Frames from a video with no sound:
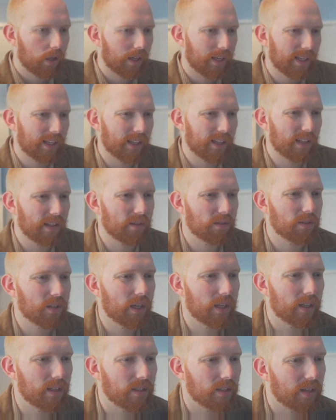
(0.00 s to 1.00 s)
Yeah, that looks
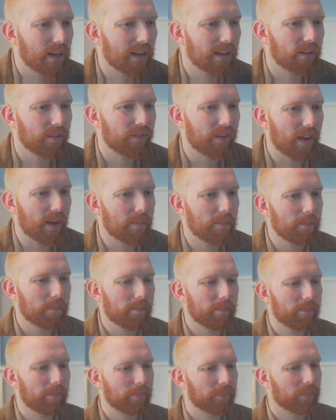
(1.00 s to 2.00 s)
like that's an LLVM
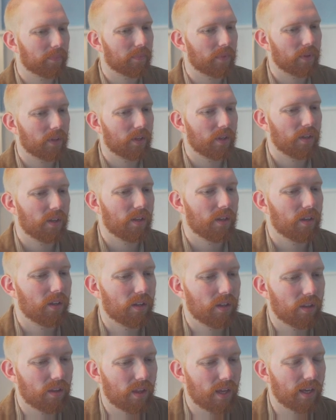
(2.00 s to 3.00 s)

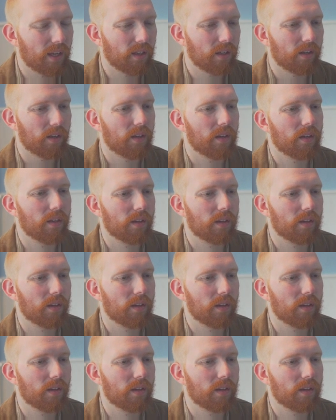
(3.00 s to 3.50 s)
thing.